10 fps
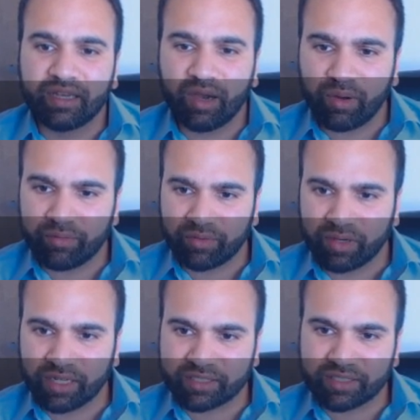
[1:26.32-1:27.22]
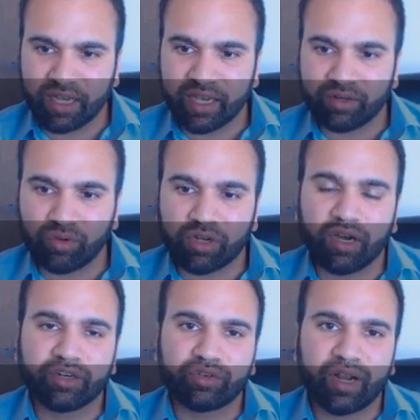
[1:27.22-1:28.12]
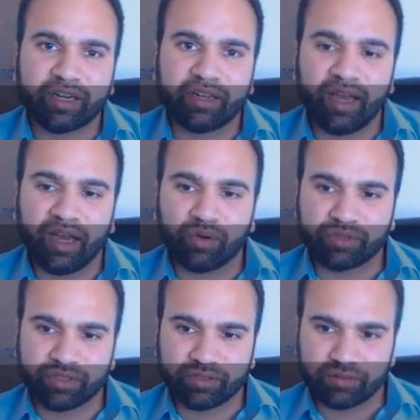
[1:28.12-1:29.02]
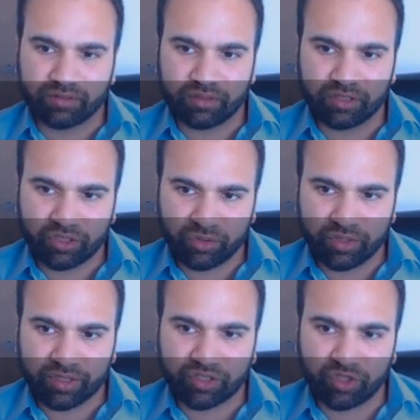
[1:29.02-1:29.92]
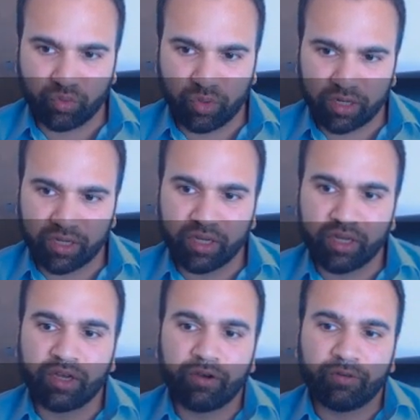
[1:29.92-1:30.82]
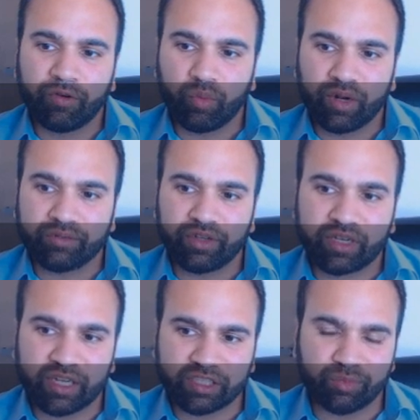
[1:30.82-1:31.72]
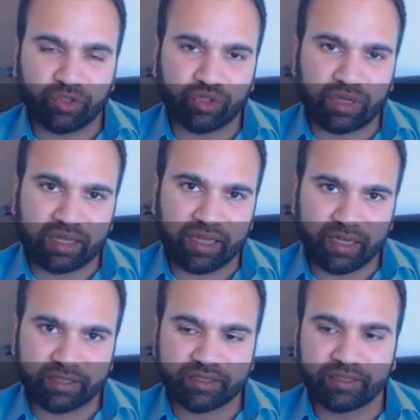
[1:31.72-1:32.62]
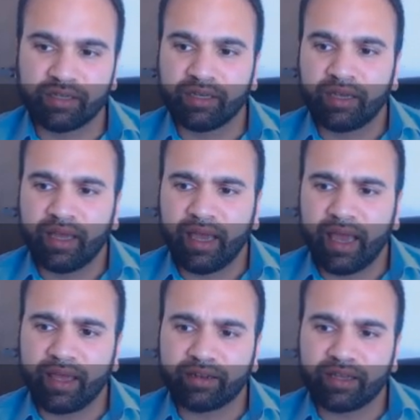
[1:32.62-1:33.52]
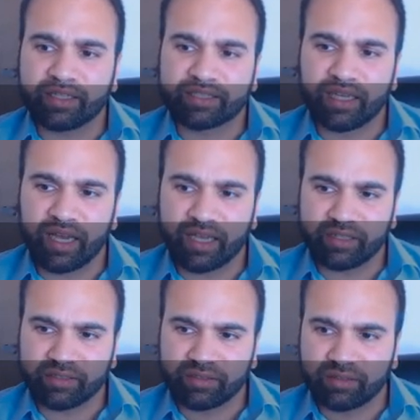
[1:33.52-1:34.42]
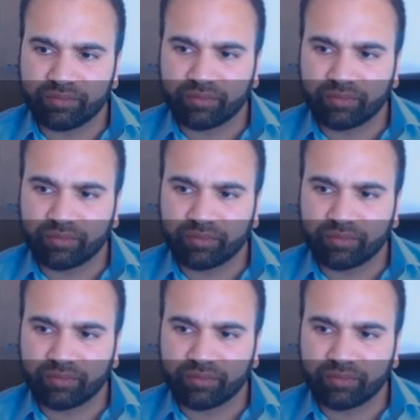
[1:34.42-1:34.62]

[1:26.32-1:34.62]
however, assign or contract out students to work for one of their customers or clients and assign